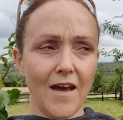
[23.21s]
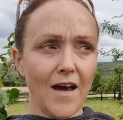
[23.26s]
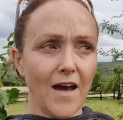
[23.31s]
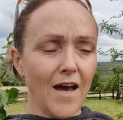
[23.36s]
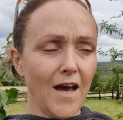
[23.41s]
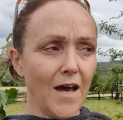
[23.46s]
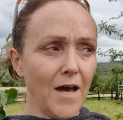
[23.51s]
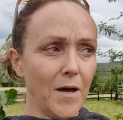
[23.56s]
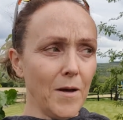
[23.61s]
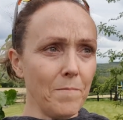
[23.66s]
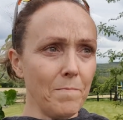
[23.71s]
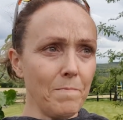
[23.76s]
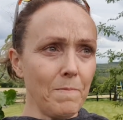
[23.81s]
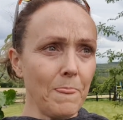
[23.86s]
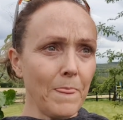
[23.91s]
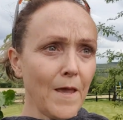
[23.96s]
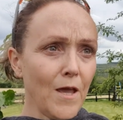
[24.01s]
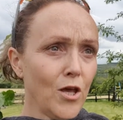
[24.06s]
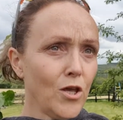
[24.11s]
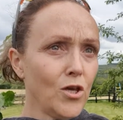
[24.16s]
Um,
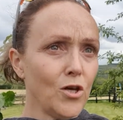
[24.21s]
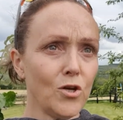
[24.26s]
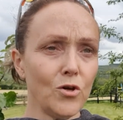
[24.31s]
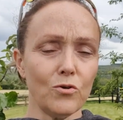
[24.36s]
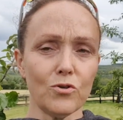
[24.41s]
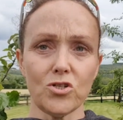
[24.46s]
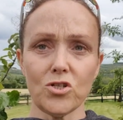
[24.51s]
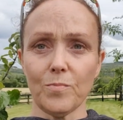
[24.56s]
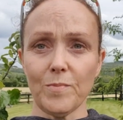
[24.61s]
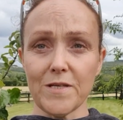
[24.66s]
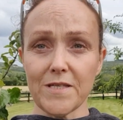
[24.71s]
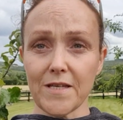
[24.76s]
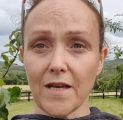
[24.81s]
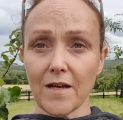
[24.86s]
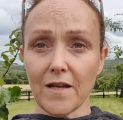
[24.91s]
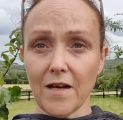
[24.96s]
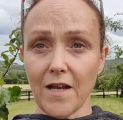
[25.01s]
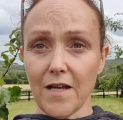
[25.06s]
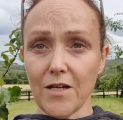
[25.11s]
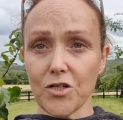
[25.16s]
should be second
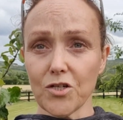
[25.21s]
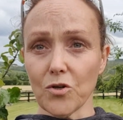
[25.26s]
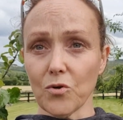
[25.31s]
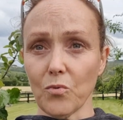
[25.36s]
nature.